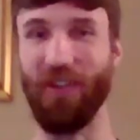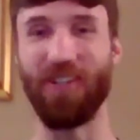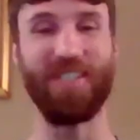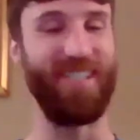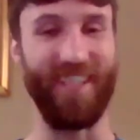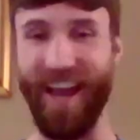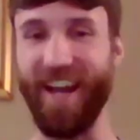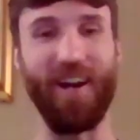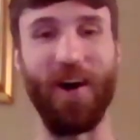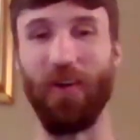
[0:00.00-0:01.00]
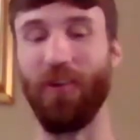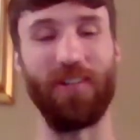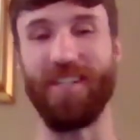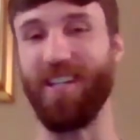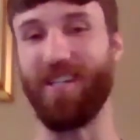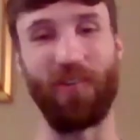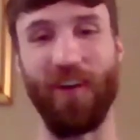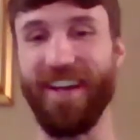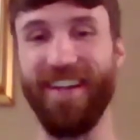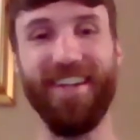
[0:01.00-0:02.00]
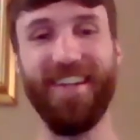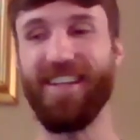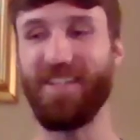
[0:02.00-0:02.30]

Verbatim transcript: nuts. Yeah. They go nuts. It's great.